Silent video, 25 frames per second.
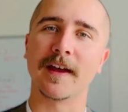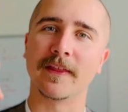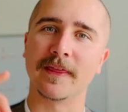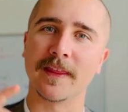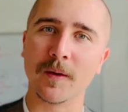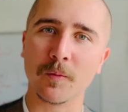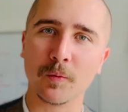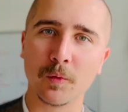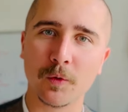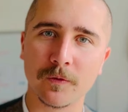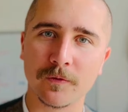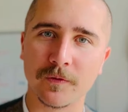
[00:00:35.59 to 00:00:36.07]
and
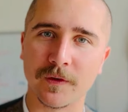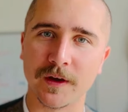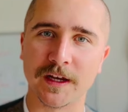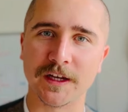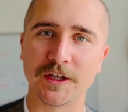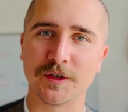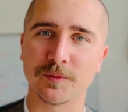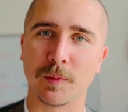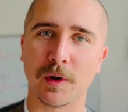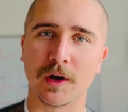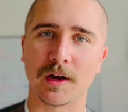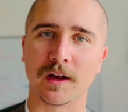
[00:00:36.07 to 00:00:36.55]
then we'll
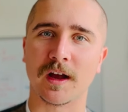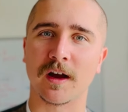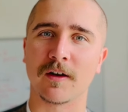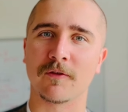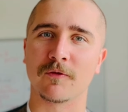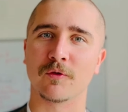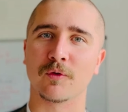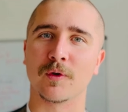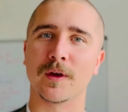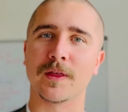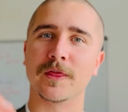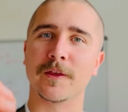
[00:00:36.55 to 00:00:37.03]
finish by
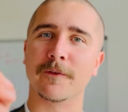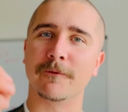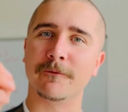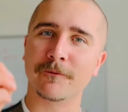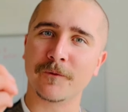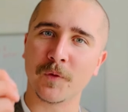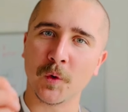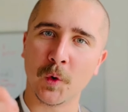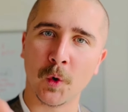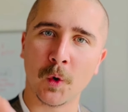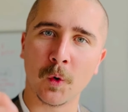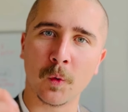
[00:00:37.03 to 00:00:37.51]
covering the
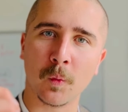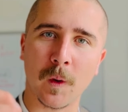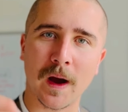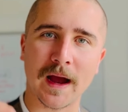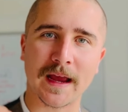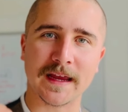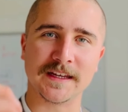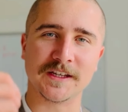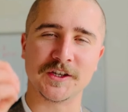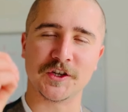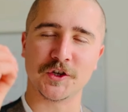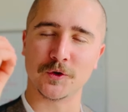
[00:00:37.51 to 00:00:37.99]
four
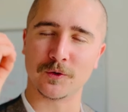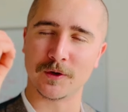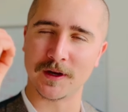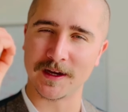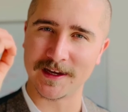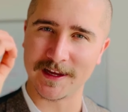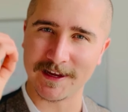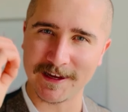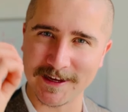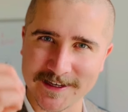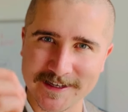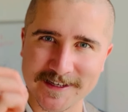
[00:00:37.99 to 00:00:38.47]
ways you
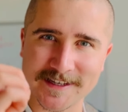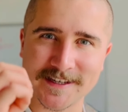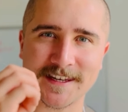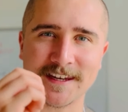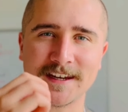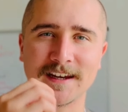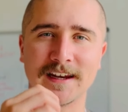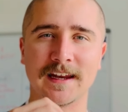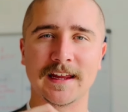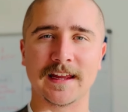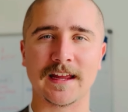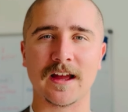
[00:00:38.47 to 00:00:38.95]
can
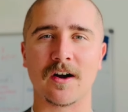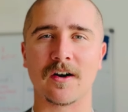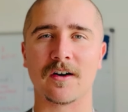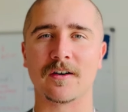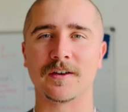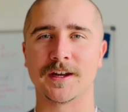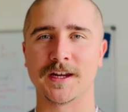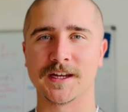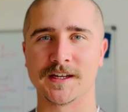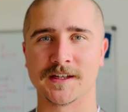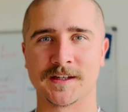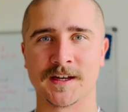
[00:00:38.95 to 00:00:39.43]
instantly
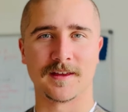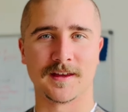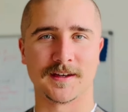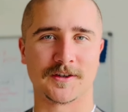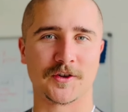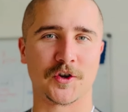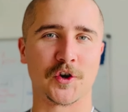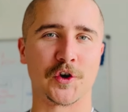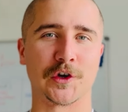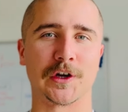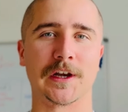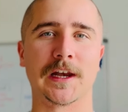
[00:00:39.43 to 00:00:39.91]
harness this
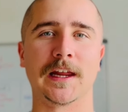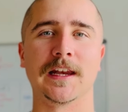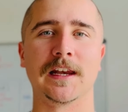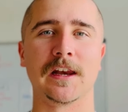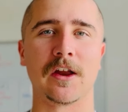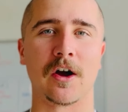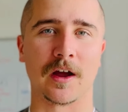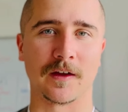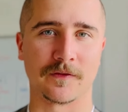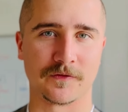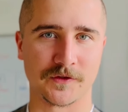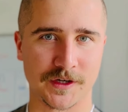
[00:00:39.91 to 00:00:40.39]
godly
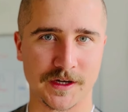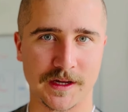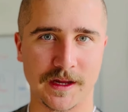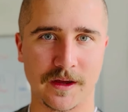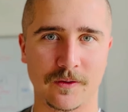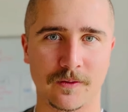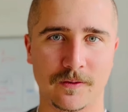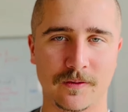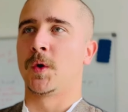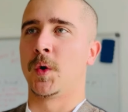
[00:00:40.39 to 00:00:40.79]
life skill.